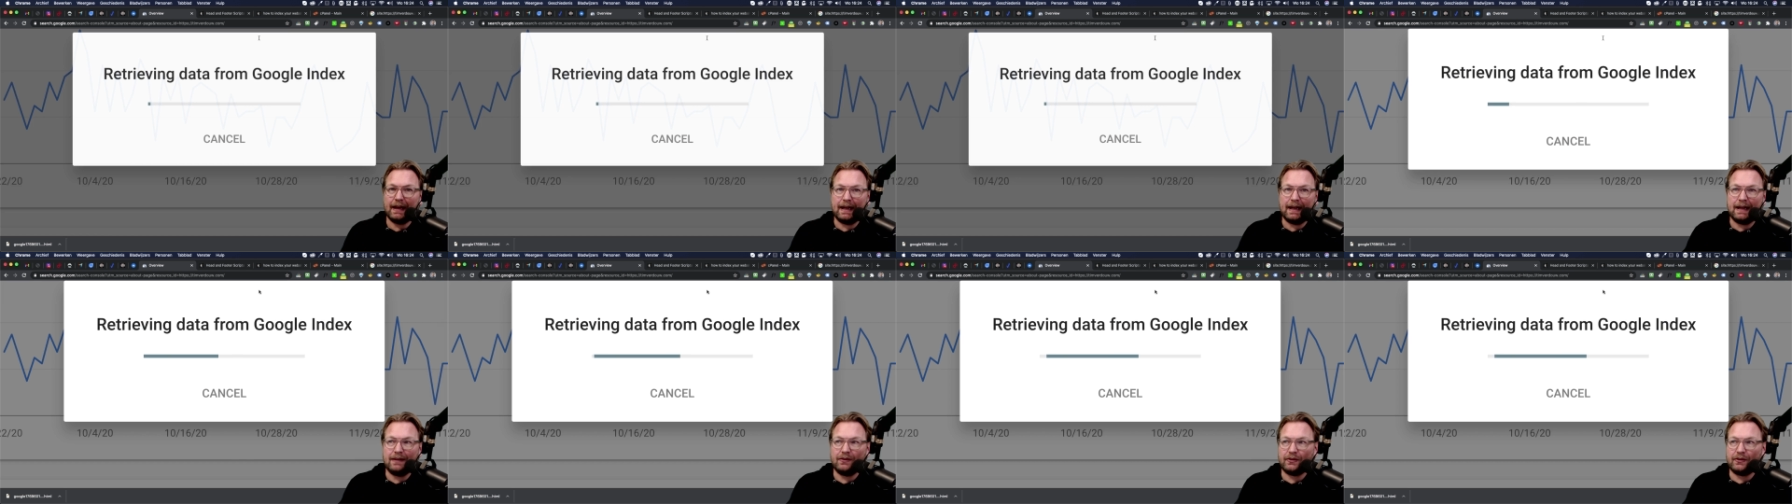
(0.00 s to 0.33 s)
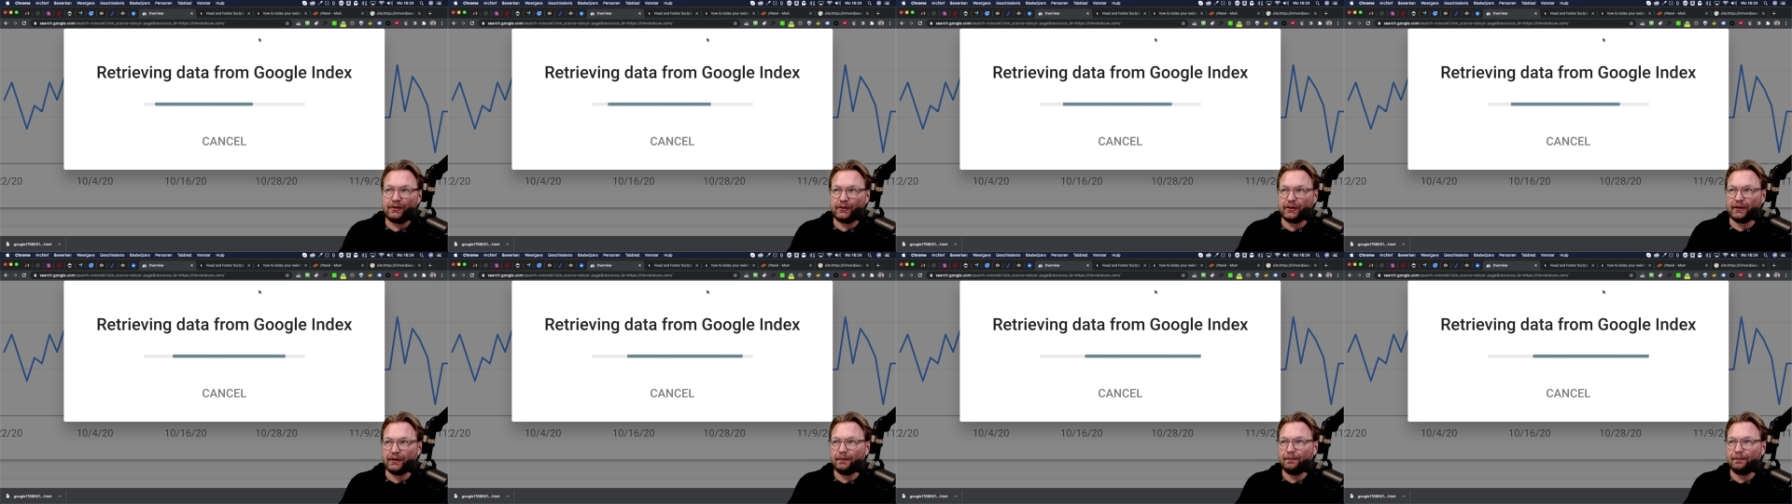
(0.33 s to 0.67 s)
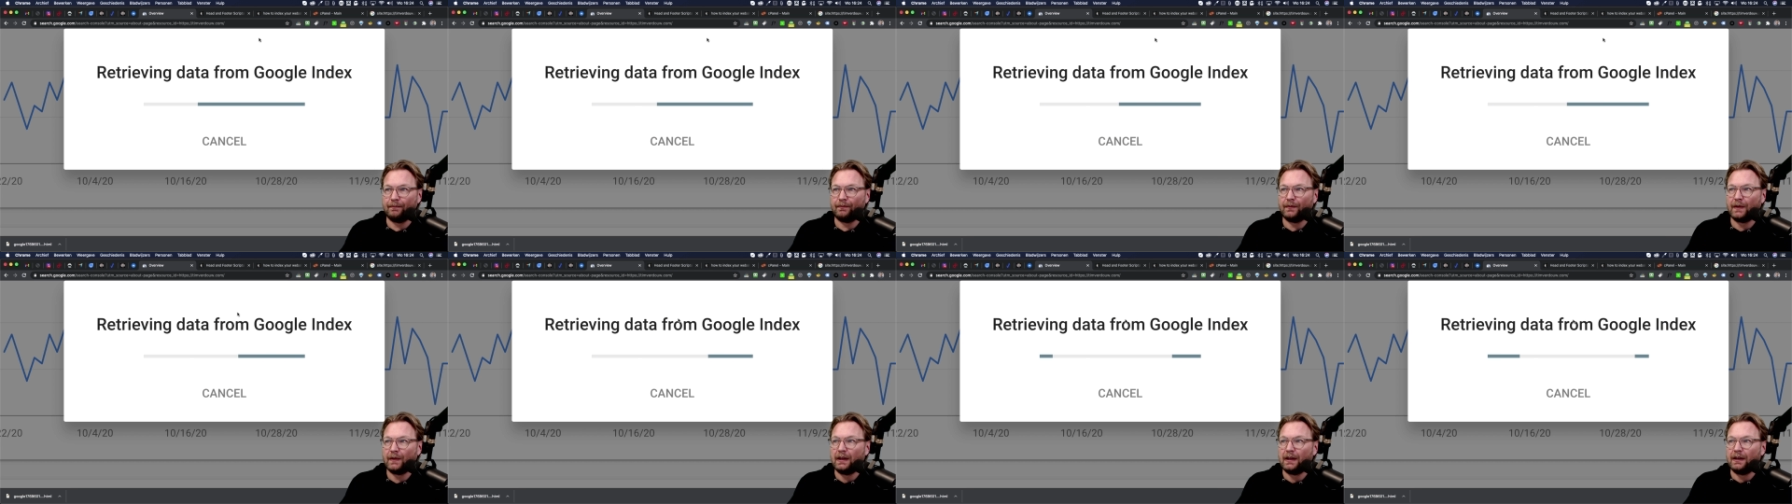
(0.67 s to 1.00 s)
enter.
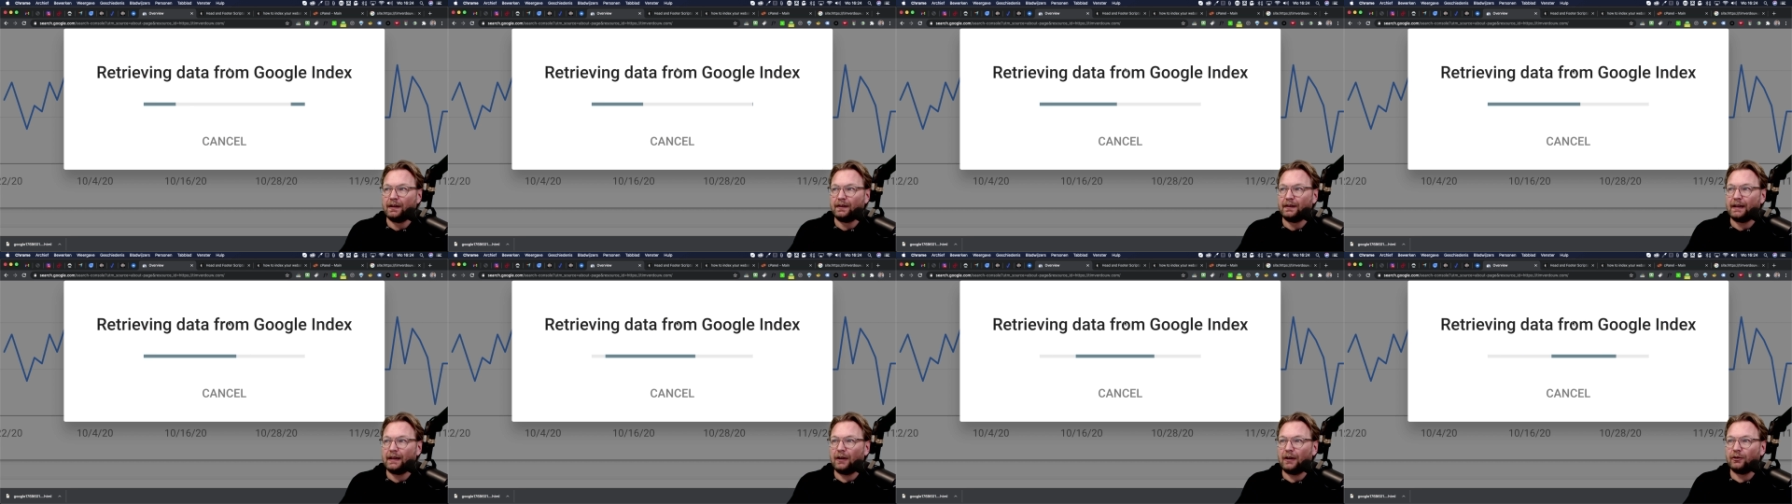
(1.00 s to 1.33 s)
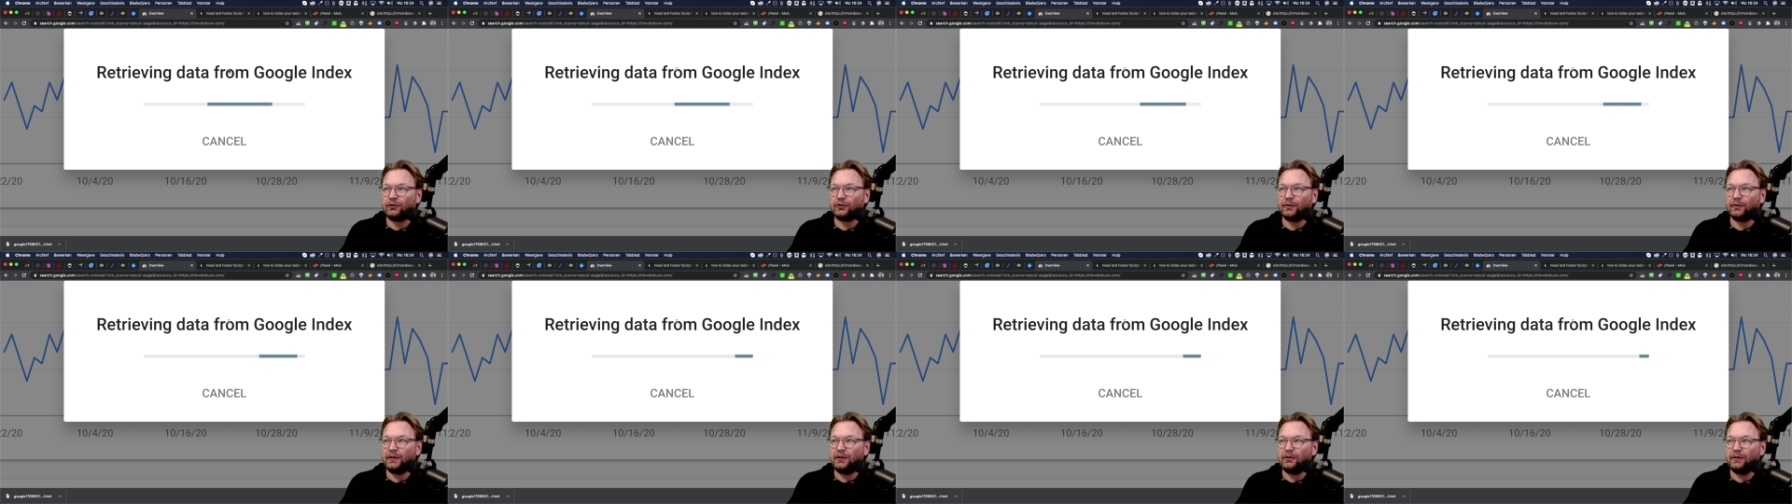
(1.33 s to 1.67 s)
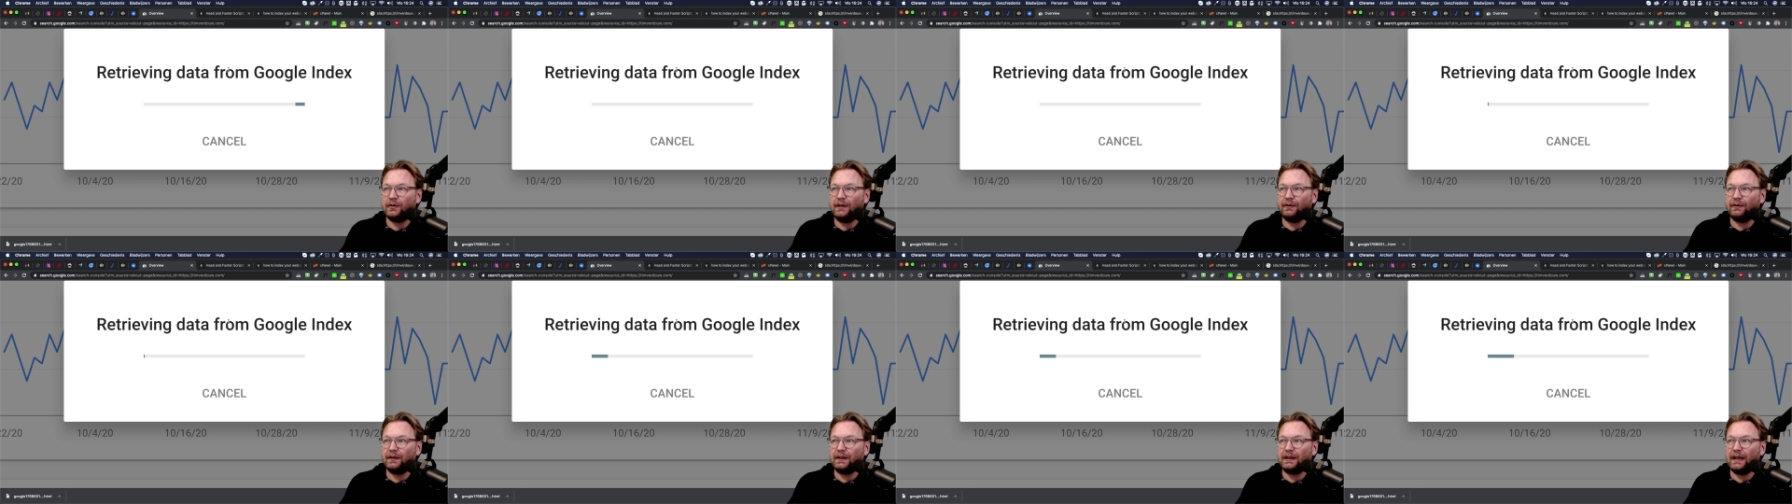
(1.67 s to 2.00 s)
Now it's
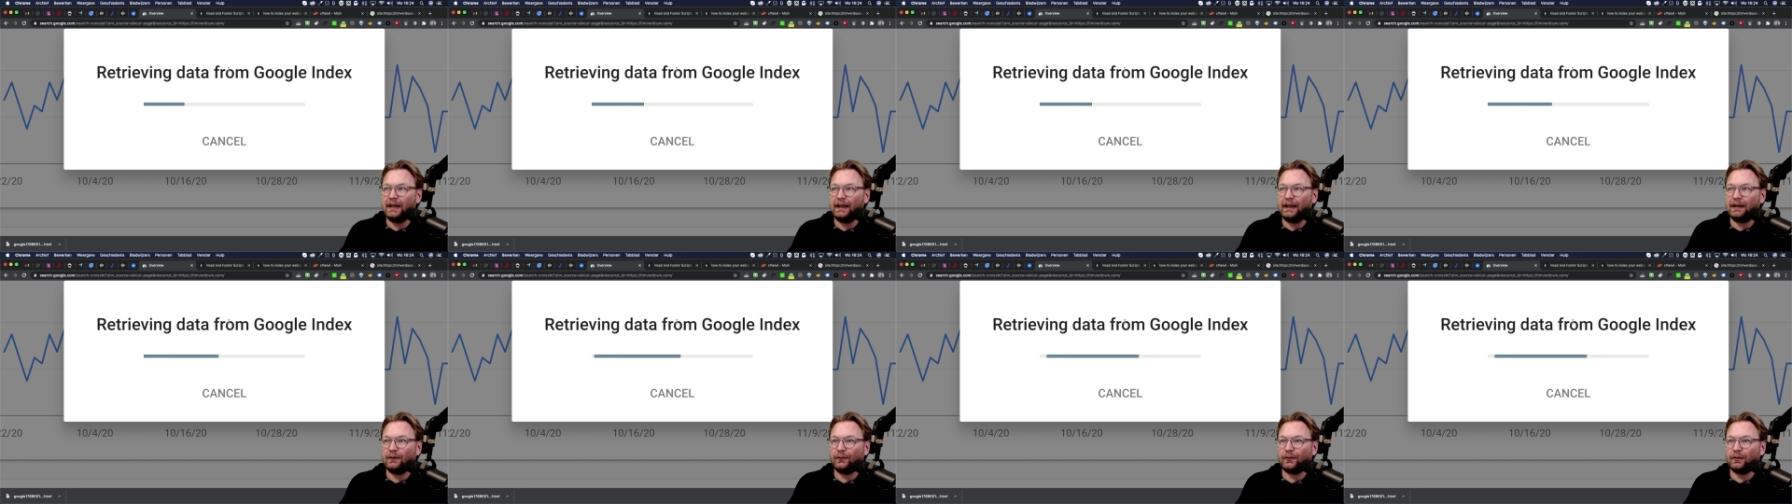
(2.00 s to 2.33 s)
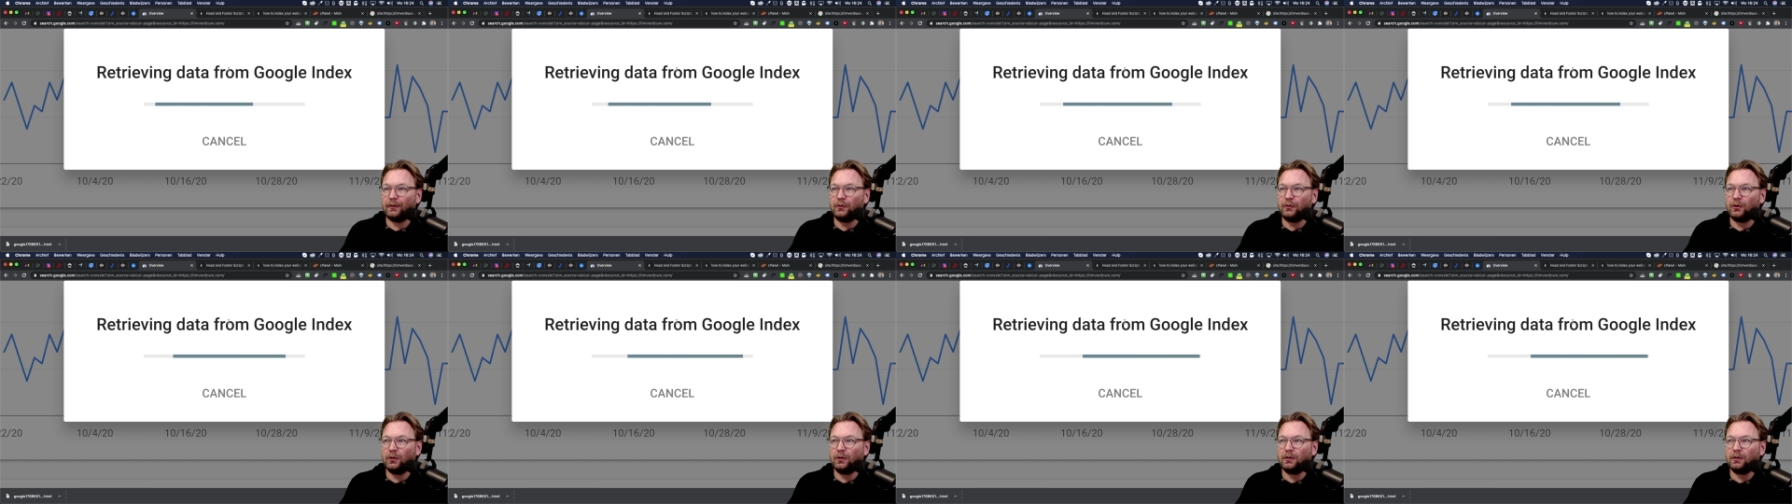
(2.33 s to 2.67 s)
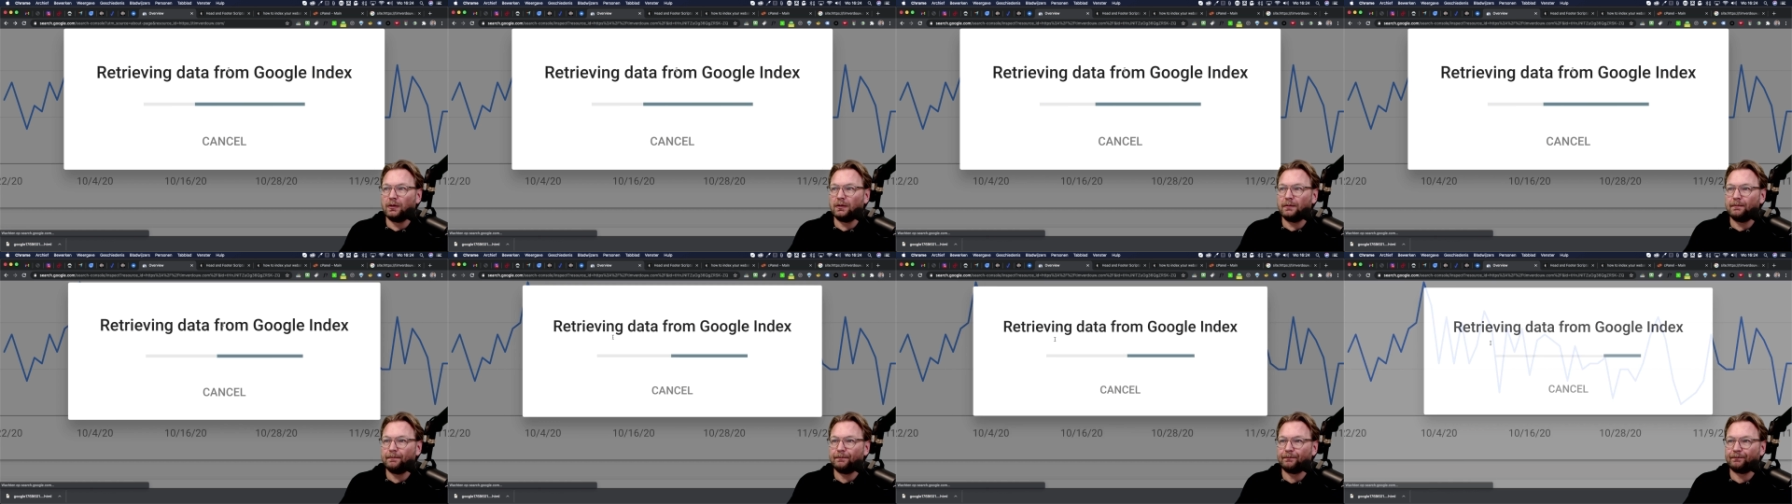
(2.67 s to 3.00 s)
retrieving data from
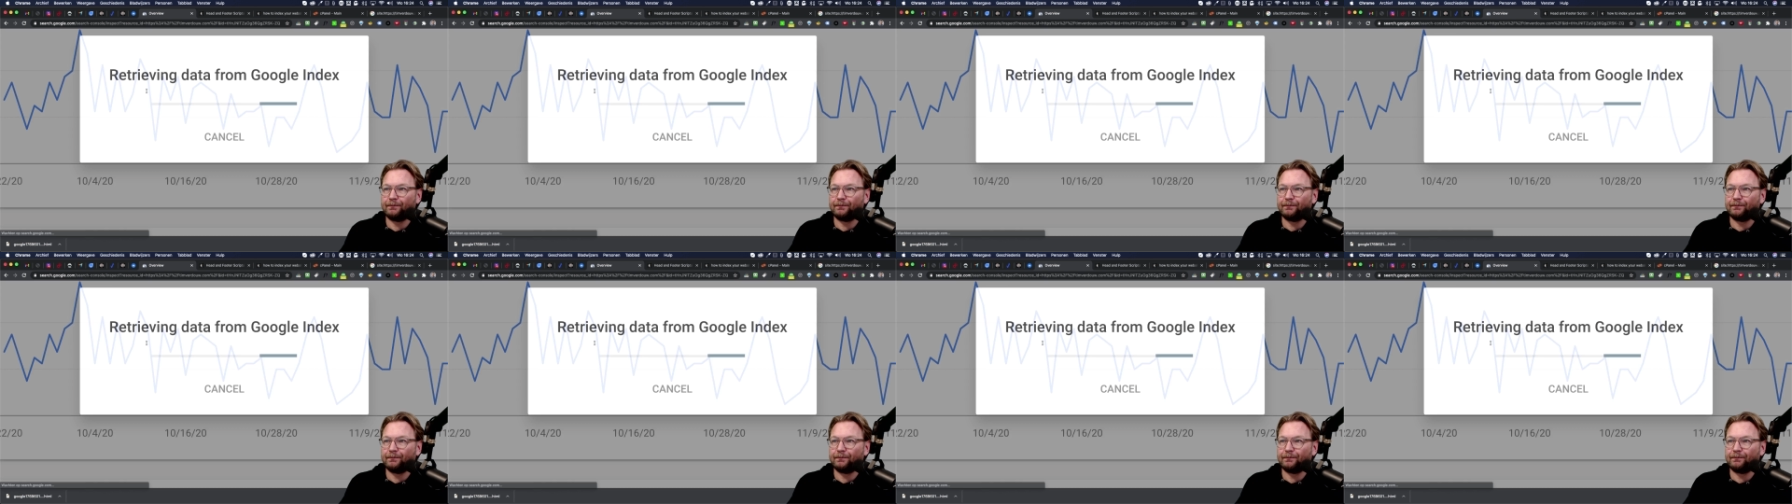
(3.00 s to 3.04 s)
Google